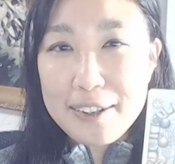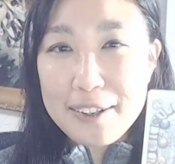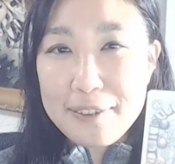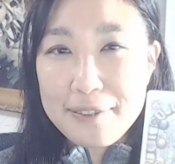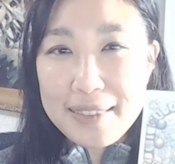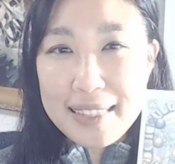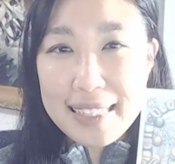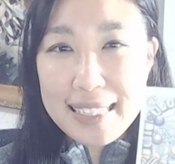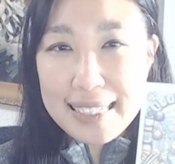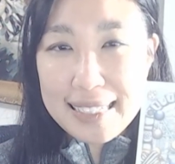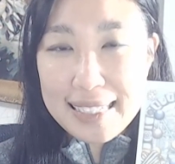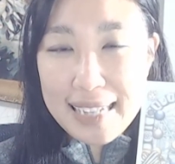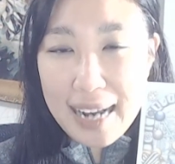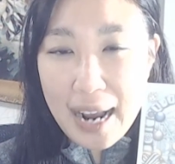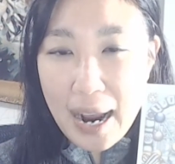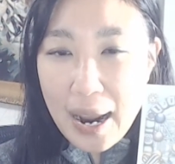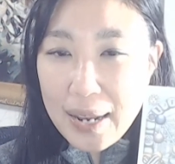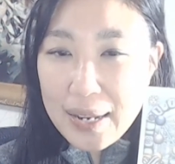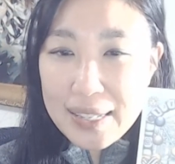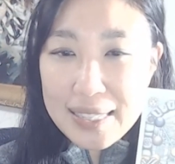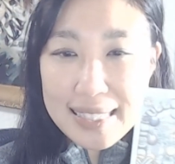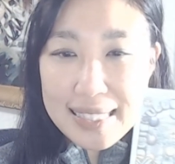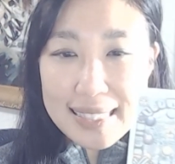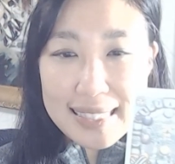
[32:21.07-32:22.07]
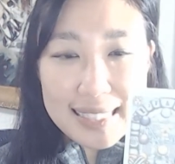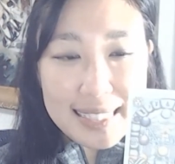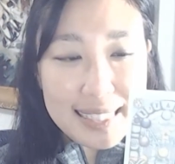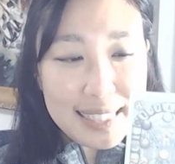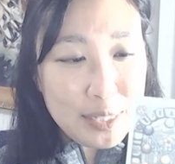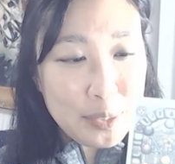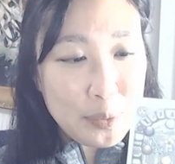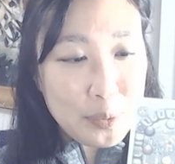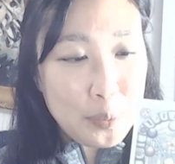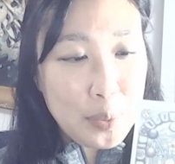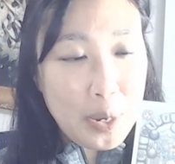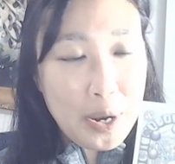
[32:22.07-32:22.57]
the
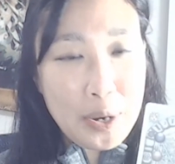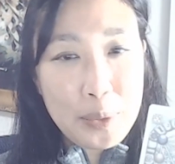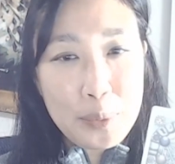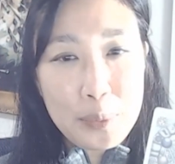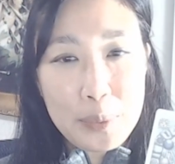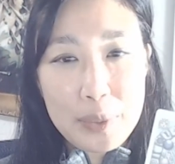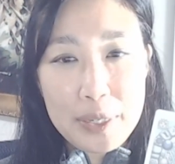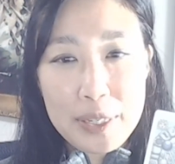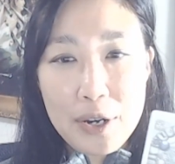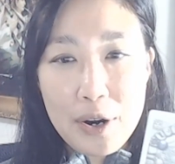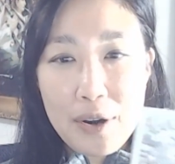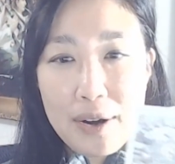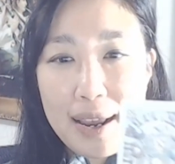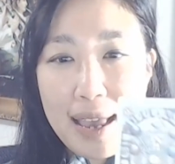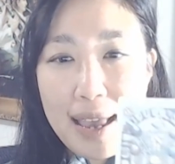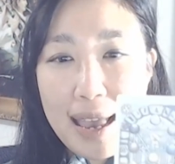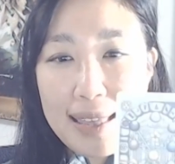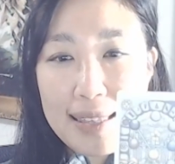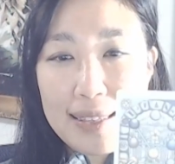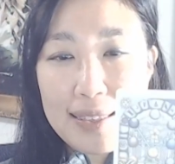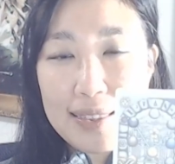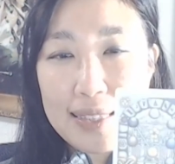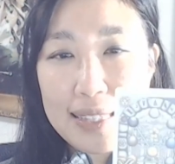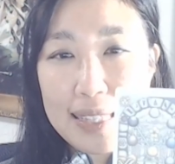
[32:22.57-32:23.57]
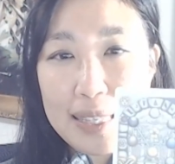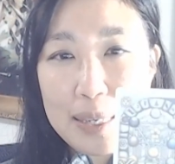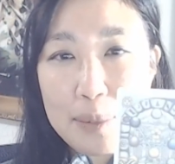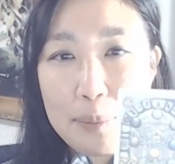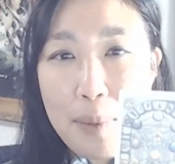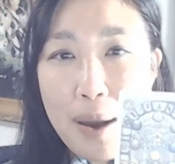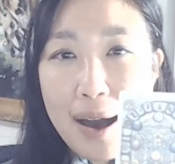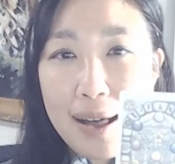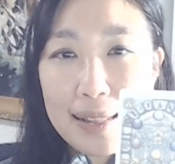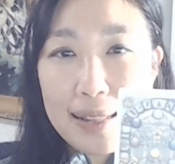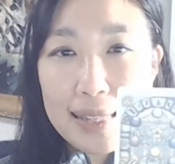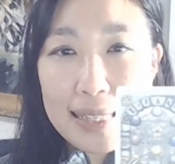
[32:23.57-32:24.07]
dynasty, where we are in the
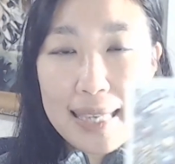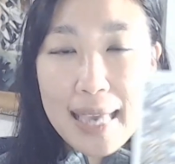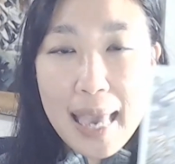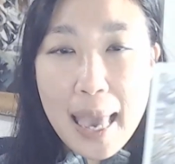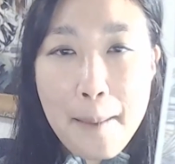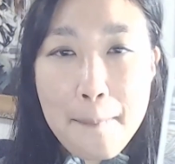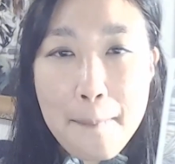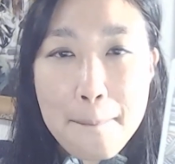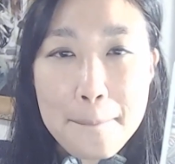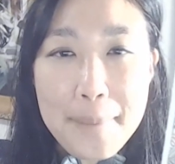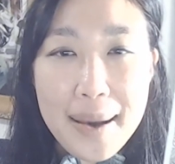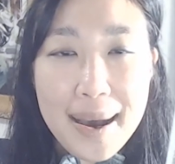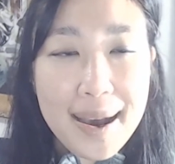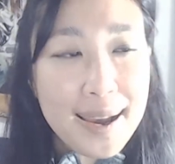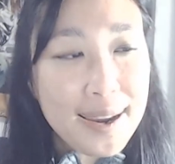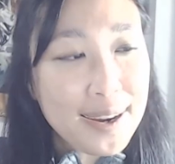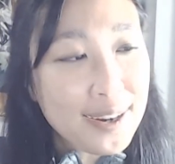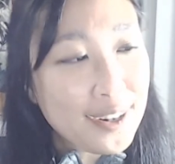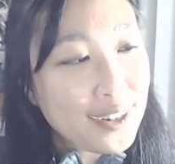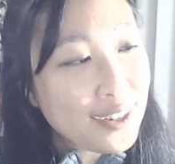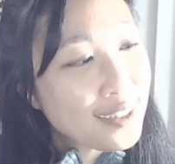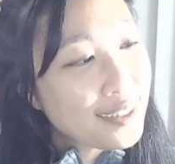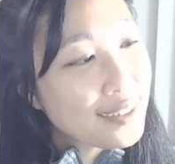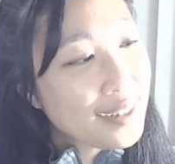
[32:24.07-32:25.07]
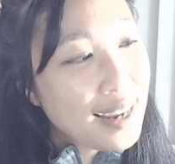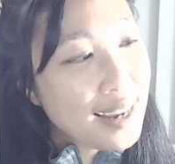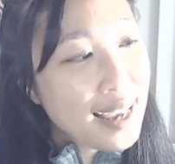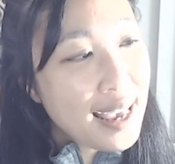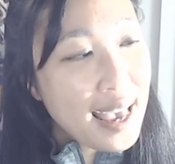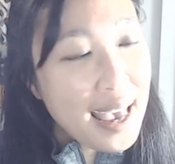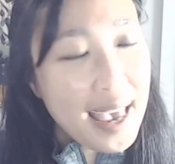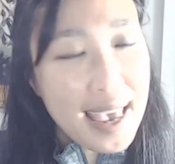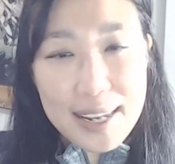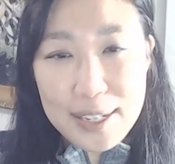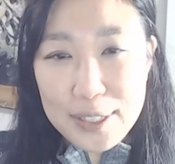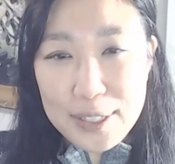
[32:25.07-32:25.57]
Mali Empire,
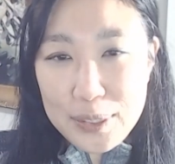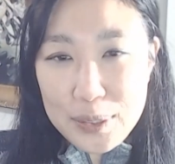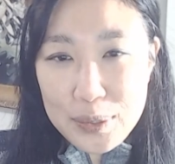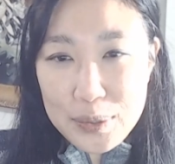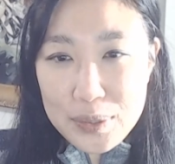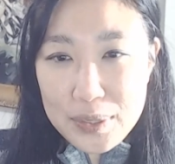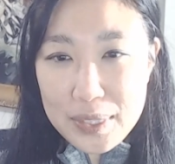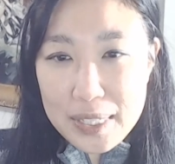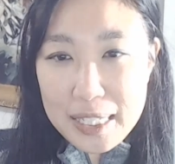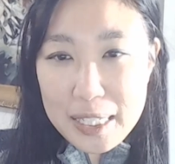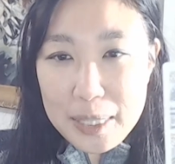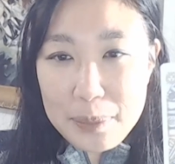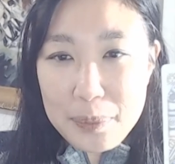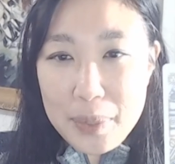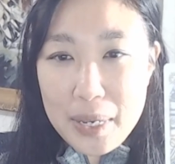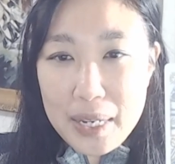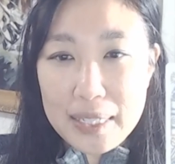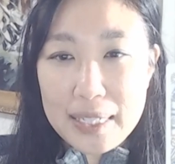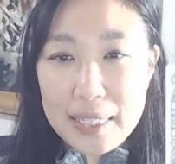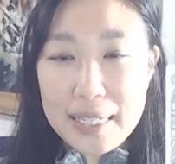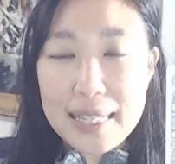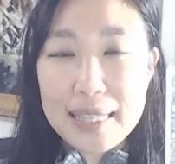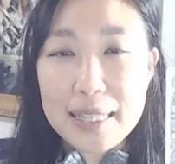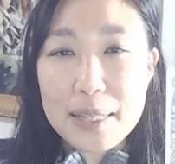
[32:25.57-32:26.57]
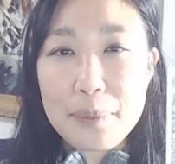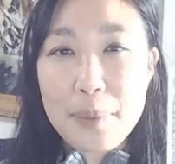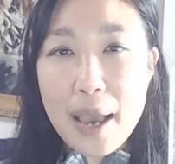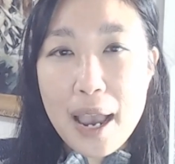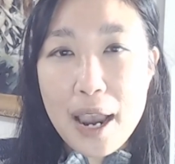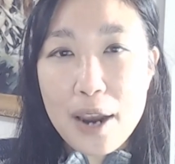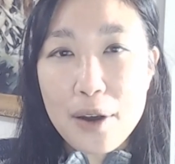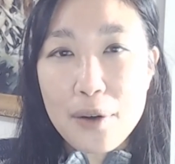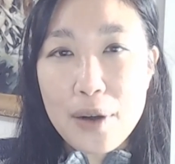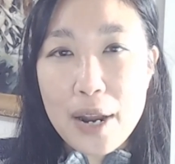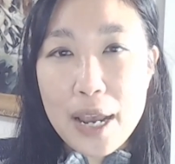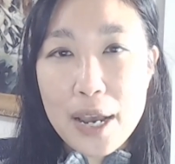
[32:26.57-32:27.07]
and you see depicted in the
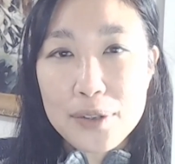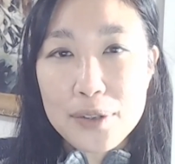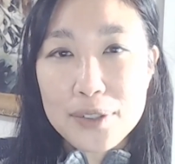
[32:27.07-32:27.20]
background,